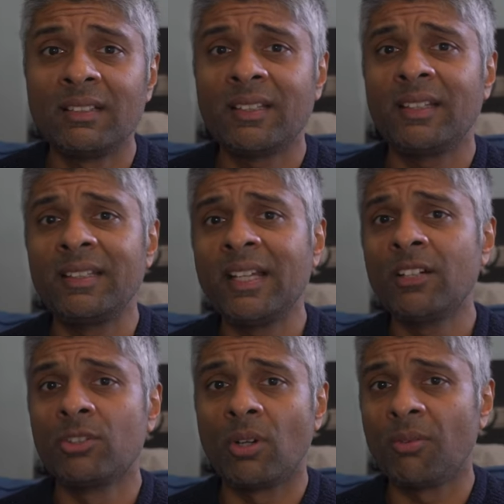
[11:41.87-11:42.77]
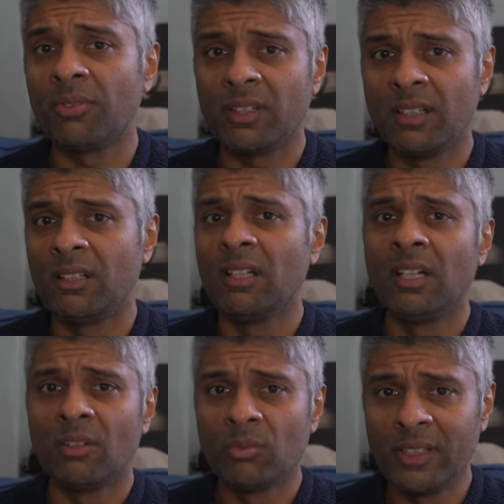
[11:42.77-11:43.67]
take the edge off her
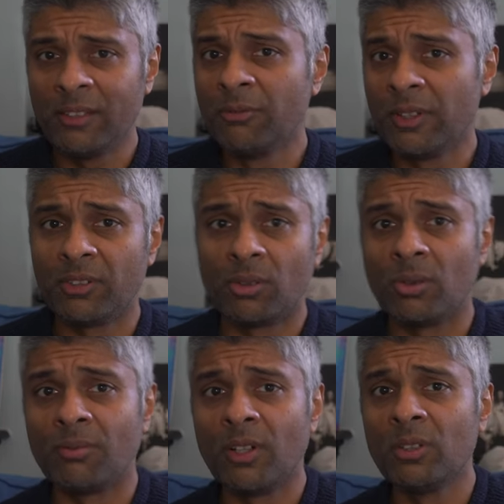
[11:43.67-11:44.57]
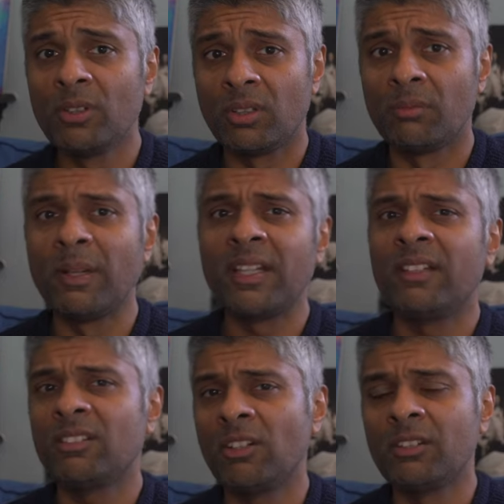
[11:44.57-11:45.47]
really visceral vocal,
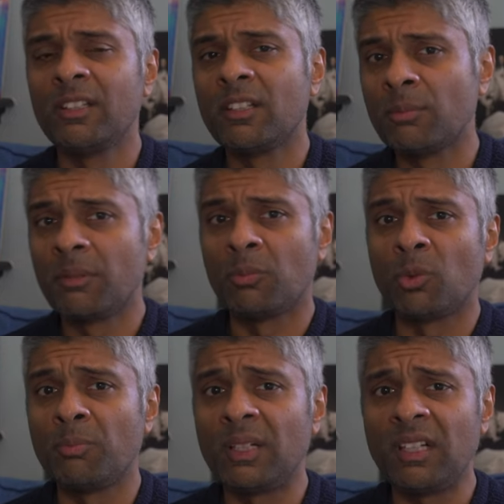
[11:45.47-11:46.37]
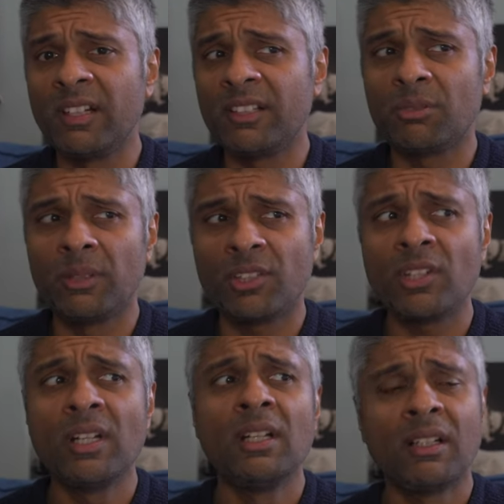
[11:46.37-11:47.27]
making it sound a little bit more polite,
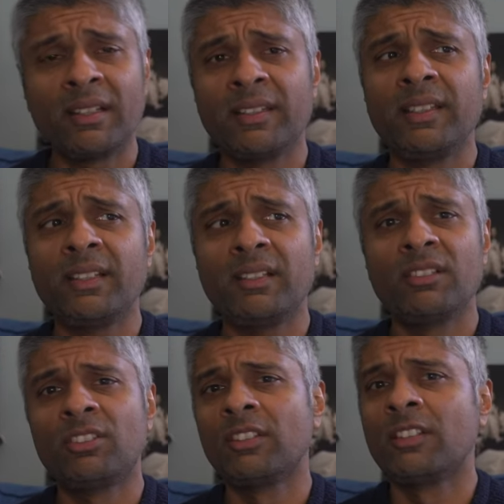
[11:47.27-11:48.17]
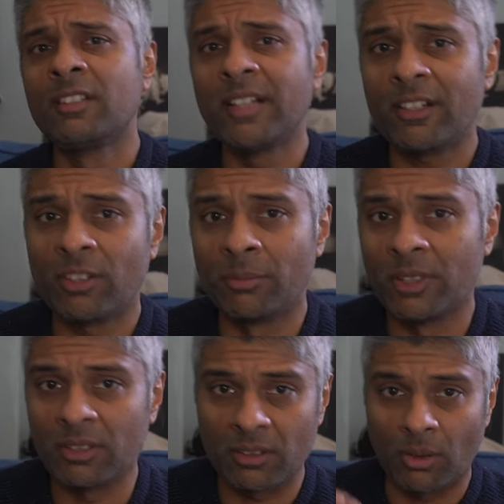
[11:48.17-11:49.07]
which I think is to the
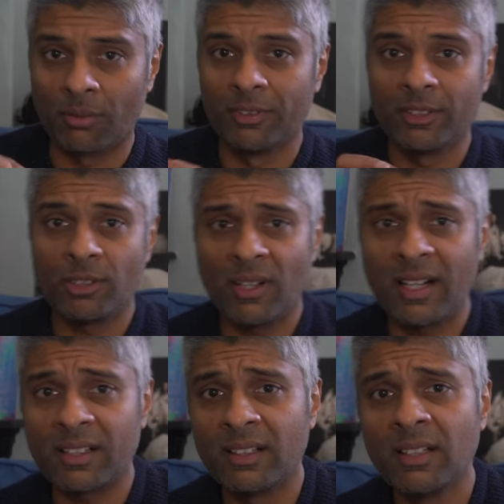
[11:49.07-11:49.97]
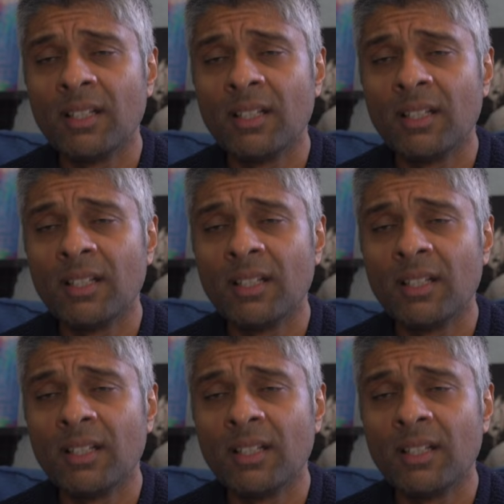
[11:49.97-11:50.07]
detriment of the track.